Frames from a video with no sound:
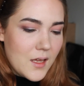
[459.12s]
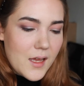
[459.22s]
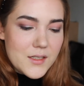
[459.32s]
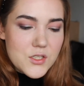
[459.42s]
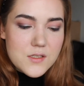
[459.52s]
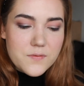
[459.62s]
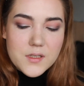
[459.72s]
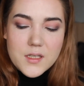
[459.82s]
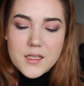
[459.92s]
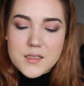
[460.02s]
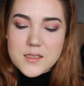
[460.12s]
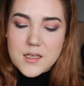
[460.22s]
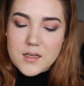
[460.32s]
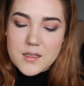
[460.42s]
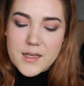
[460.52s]
I just feel like it's
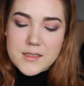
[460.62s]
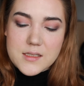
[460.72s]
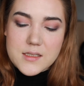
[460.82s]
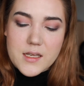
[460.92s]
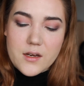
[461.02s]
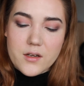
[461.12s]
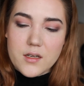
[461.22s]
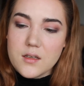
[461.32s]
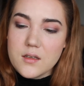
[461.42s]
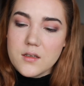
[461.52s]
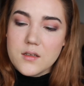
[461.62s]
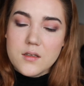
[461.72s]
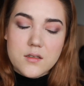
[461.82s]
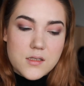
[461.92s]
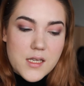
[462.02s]
unnecessary
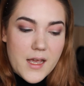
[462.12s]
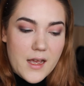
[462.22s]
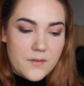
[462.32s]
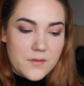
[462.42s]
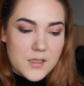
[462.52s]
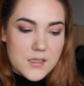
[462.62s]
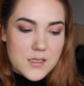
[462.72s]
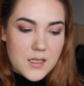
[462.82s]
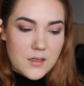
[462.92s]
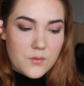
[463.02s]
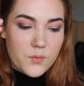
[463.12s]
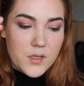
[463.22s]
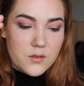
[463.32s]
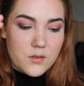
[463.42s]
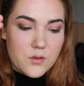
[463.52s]
to have this like
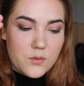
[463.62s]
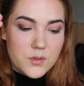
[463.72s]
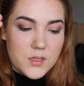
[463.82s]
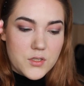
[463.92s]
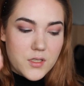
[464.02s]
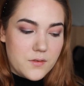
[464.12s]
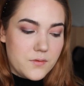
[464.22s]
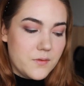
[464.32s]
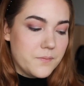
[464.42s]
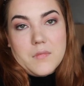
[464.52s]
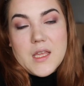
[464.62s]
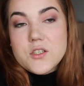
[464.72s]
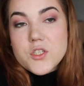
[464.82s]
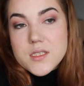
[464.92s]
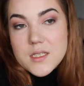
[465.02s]
weird goldy shift. That's
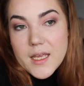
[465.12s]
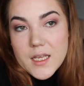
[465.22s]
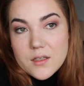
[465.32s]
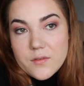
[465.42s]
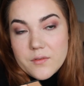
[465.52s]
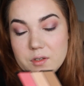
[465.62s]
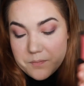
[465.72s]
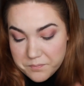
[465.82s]
just the negative of it.